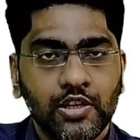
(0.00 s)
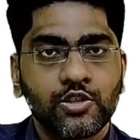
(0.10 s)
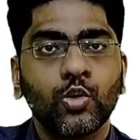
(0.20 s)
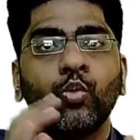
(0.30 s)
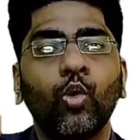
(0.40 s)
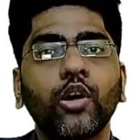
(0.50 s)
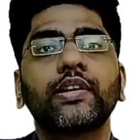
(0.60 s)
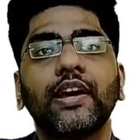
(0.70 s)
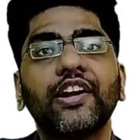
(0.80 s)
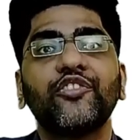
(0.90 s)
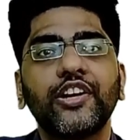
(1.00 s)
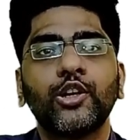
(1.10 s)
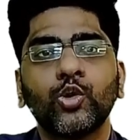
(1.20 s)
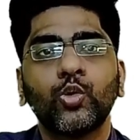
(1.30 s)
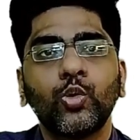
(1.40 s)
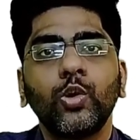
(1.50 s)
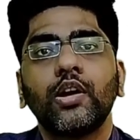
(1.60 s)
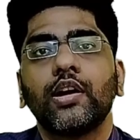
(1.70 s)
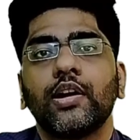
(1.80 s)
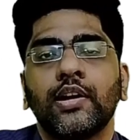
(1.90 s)
So what can we
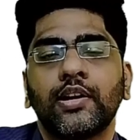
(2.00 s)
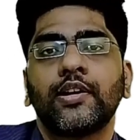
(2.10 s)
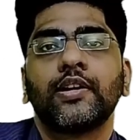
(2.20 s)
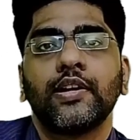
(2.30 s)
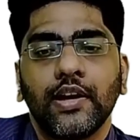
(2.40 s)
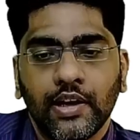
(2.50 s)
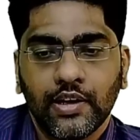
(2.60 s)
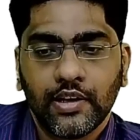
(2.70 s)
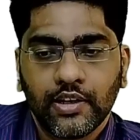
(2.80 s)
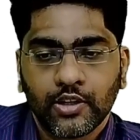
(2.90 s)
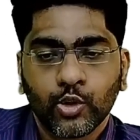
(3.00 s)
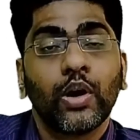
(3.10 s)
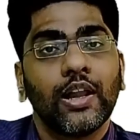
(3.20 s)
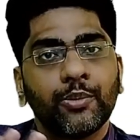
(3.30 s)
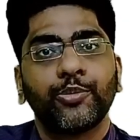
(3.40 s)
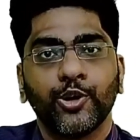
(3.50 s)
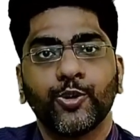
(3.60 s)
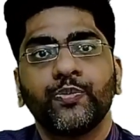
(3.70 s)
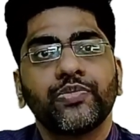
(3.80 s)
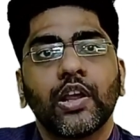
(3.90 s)
do to help
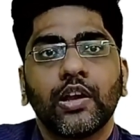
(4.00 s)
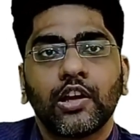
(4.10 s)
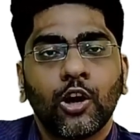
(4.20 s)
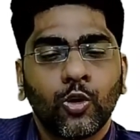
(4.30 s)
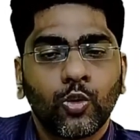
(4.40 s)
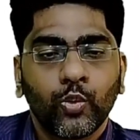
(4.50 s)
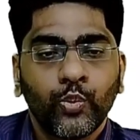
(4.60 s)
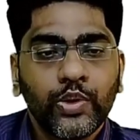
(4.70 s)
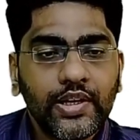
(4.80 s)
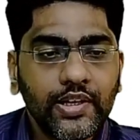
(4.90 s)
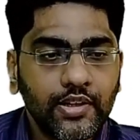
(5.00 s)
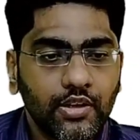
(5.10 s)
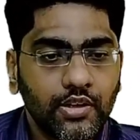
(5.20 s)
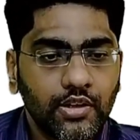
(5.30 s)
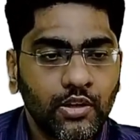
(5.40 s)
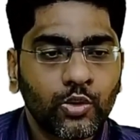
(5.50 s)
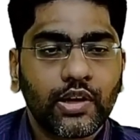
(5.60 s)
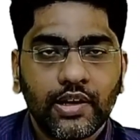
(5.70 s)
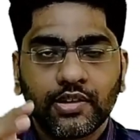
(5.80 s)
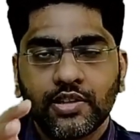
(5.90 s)
you? Now we
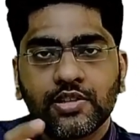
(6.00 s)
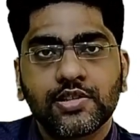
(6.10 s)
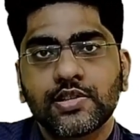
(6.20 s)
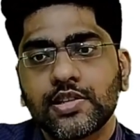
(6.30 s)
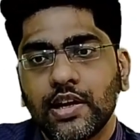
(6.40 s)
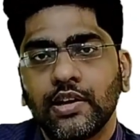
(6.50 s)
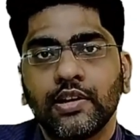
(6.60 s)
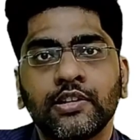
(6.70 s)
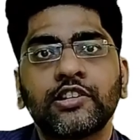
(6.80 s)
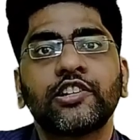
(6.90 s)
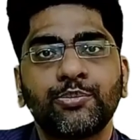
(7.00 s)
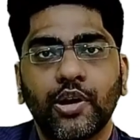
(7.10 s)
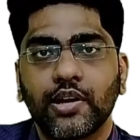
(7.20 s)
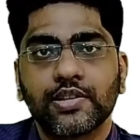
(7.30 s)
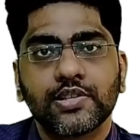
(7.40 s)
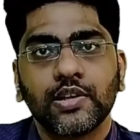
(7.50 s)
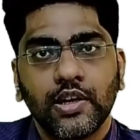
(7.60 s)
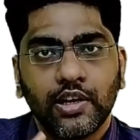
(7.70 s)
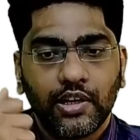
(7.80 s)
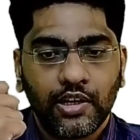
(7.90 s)
look at this in three
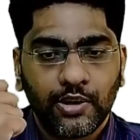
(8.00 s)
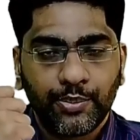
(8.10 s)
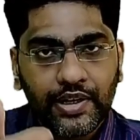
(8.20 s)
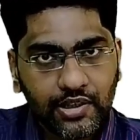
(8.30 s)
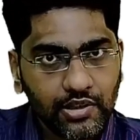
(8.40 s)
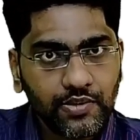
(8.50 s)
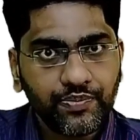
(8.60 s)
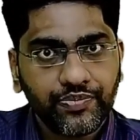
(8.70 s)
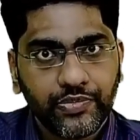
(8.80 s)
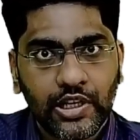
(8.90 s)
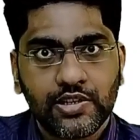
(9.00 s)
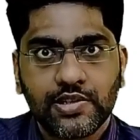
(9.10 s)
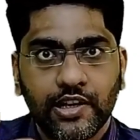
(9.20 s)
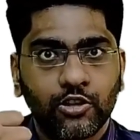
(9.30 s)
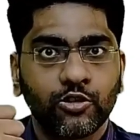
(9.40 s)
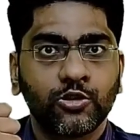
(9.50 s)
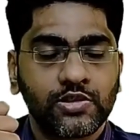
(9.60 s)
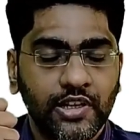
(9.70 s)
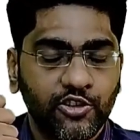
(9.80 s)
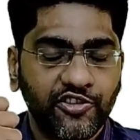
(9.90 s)
parts: medical, that is
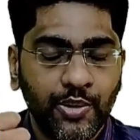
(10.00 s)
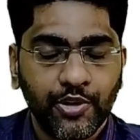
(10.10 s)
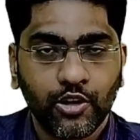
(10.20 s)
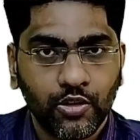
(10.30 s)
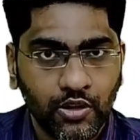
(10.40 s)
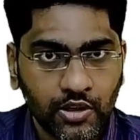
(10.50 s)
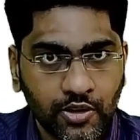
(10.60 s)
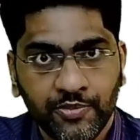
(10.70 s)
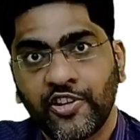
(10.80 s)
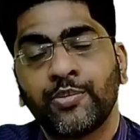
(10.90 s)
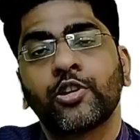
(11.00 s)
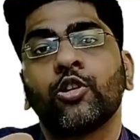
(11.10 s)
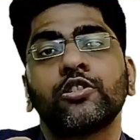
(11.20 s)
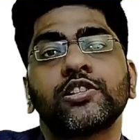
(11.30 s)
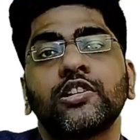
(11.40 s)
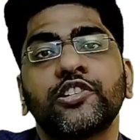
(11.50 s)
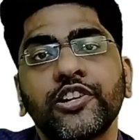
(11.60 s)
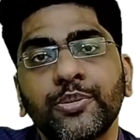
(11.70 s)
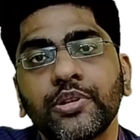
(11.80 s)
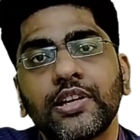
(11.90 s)
psychopharmacological
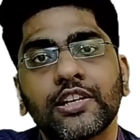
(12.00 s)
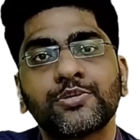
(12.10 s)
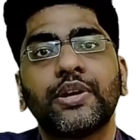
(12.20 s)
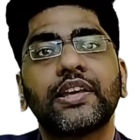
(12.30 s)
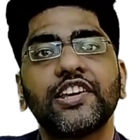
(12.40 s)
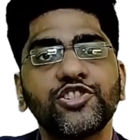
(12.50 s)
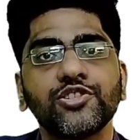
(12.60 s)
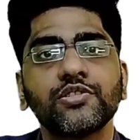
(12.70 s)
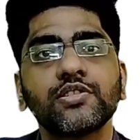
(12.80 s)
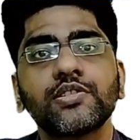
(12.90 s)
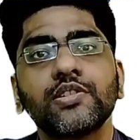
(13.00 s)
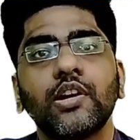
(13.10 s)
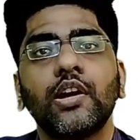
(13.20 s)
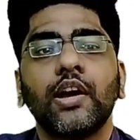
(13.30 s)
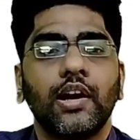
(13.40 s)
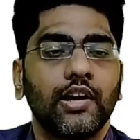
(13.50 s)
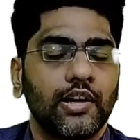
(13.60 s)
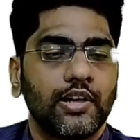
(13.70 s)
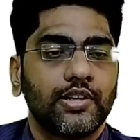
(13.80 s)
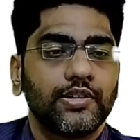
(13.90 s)
treatment, that is medications
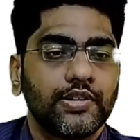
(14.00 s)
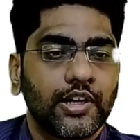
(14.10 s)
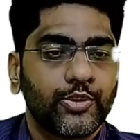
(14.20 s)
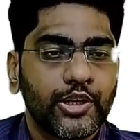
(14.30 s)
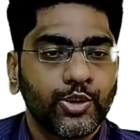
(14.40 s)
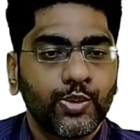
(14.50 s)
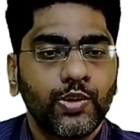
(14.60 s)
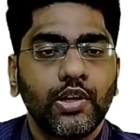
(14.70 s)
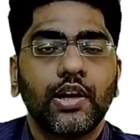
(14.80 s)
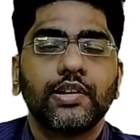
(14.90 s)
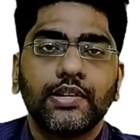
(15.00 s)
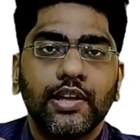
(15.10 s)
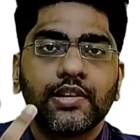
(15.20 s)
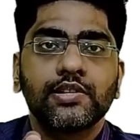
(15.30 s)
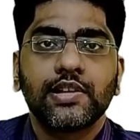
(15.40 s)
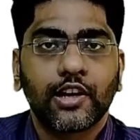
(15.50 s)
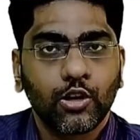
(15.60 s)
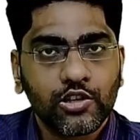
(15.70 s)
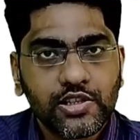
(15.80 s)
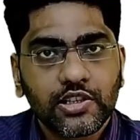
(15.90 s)
that we do; then
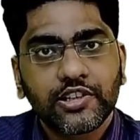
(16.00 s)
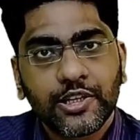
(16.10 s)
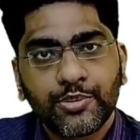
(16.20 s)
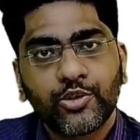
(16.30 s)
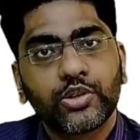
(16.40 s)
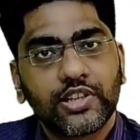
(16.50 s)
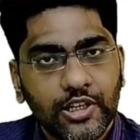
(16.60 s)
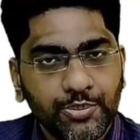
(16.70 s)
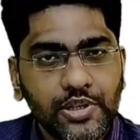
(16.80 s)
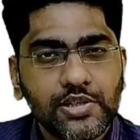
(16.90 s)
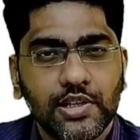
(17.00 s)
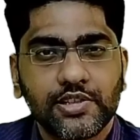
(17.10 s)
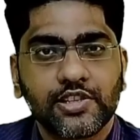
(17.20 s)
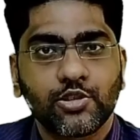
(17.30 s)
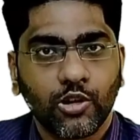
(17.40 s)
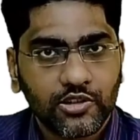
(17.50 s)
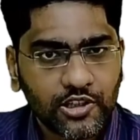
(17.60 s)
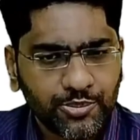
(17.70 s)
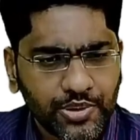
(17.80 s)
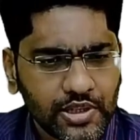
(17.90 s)
psychological treatment with therapies such as talk
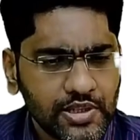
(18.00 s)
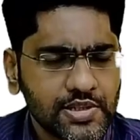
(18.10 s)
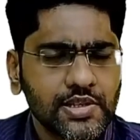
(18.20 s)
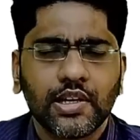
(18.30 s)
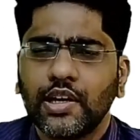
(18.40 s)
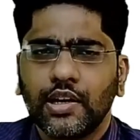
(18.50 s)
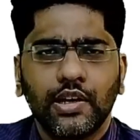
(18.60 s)
therapies